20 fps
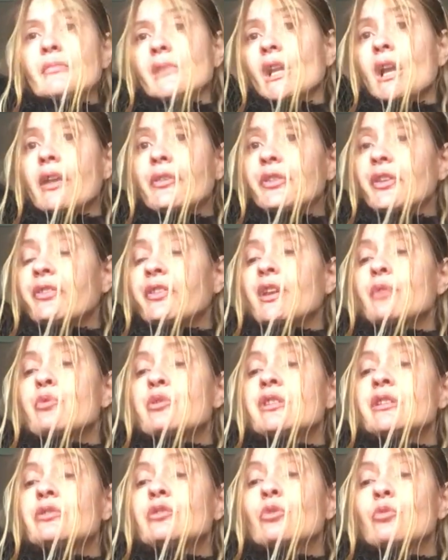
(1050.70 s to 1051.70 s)
as I say,
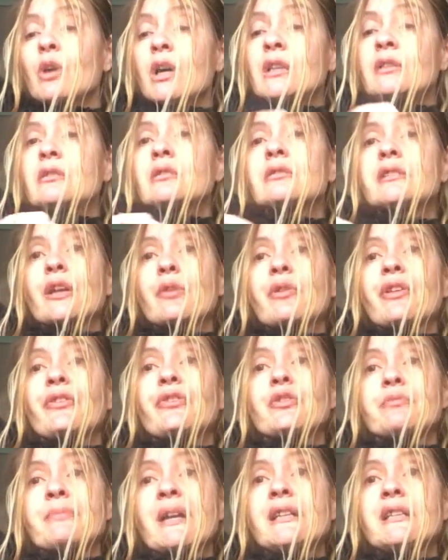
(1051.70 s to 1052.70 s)
within the one, there is
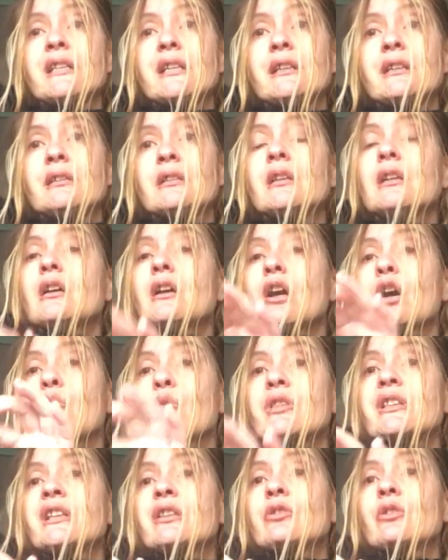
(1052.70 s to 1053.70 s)
the many, and
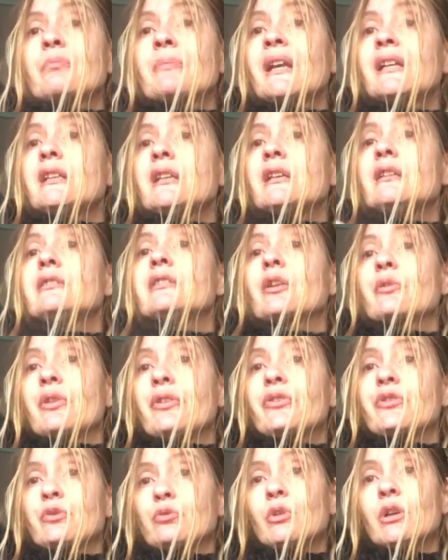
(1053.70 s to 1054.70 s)
within the many, there
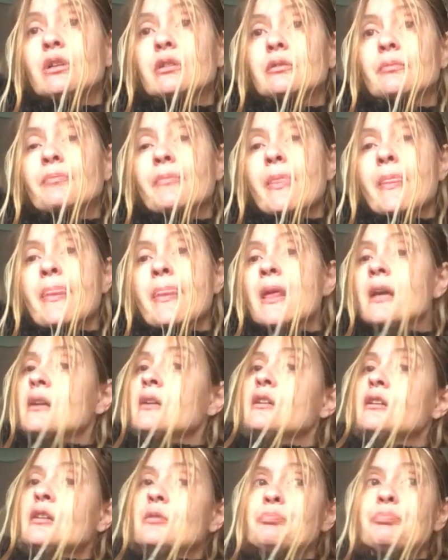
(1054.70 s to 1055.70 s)
is the one.
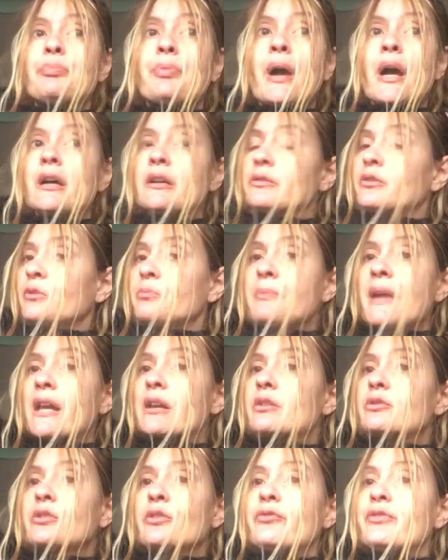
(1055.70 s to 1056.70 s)
But the male
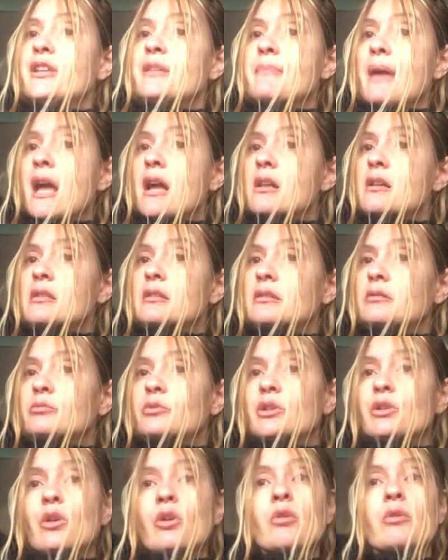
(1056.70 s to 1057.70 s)
and the female
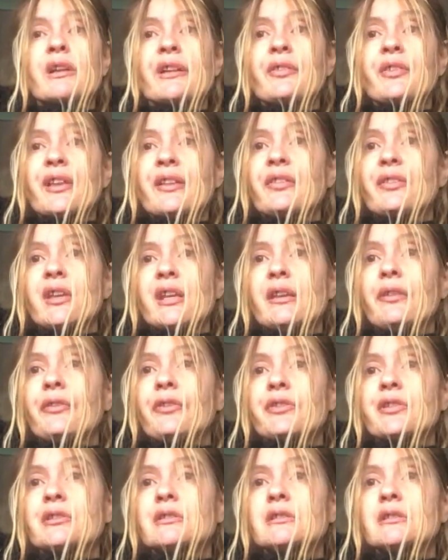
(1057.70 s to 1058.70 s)
will always
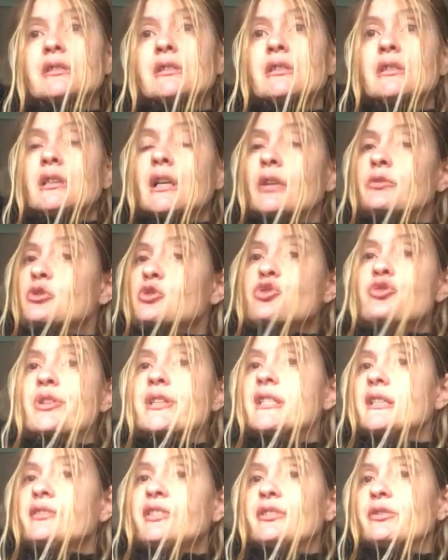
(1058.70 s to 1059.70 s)
exist, and the
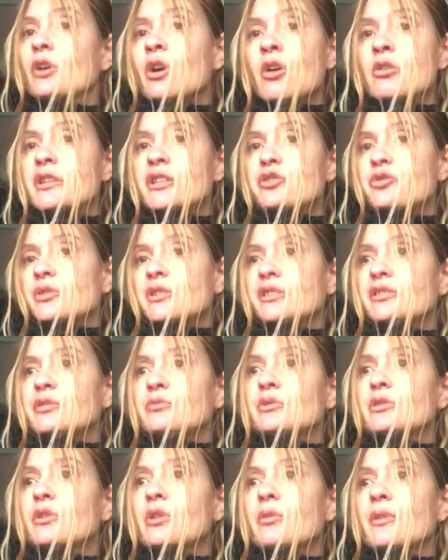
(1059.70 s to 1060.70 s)
Trinity, the Holy Trinity,
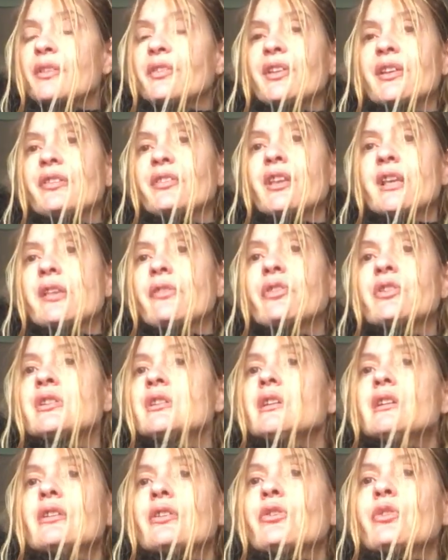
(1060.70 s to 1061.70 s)
will always exist.
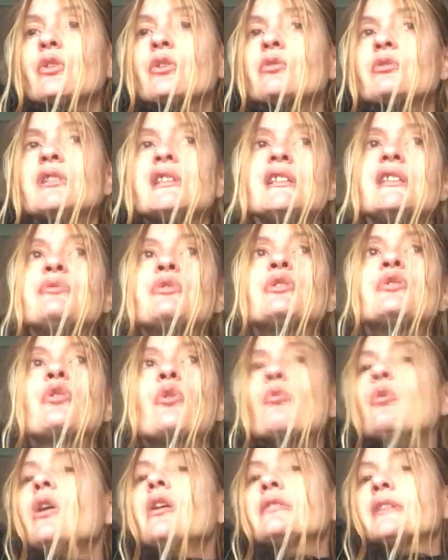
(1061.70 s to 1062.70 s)
So even the
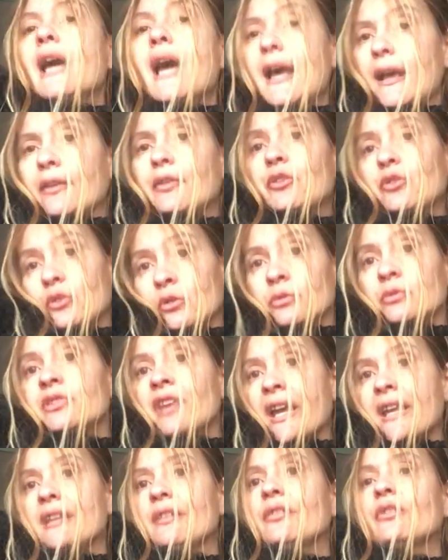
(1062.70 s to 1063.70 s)
one
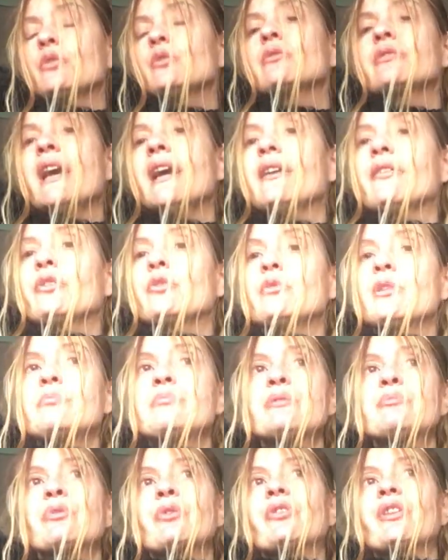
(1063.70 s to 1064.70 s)
contains all that. So when
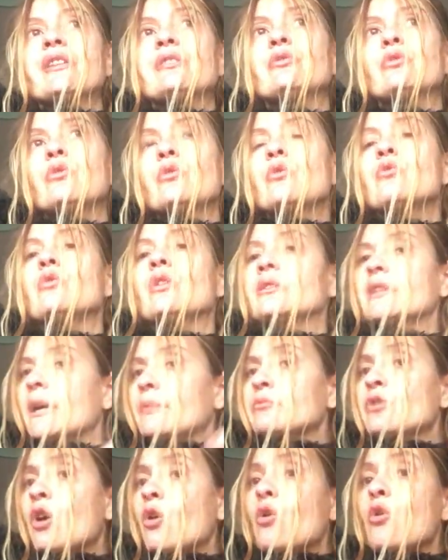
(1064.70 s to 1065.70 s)
people say you're all one, I'm
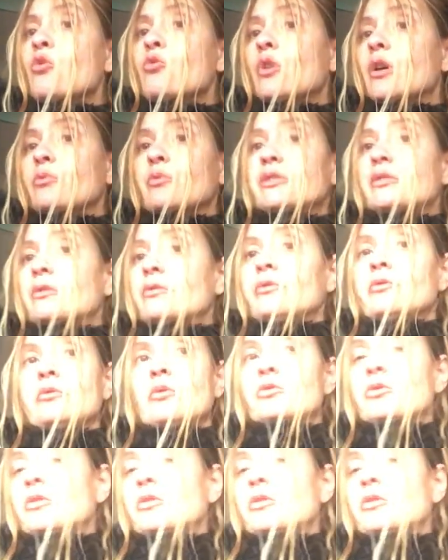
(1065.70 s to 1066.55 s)
not all one with all